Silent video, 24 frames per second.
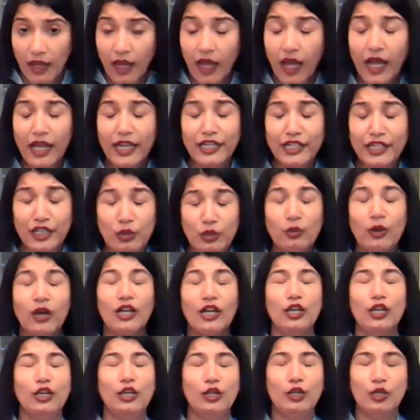I knew
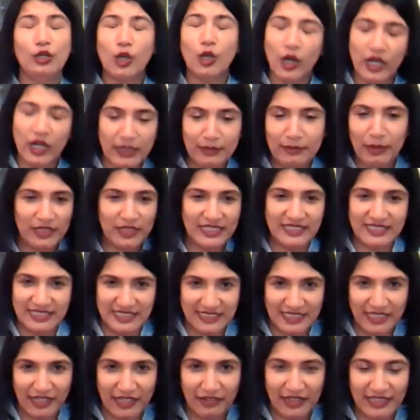a lot about
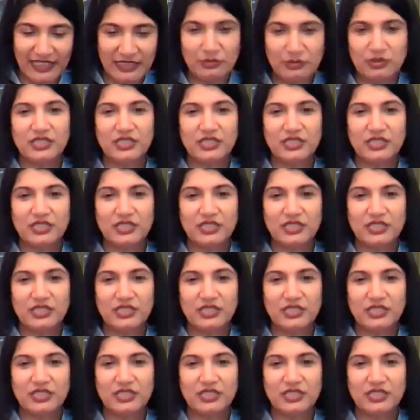SSRIs,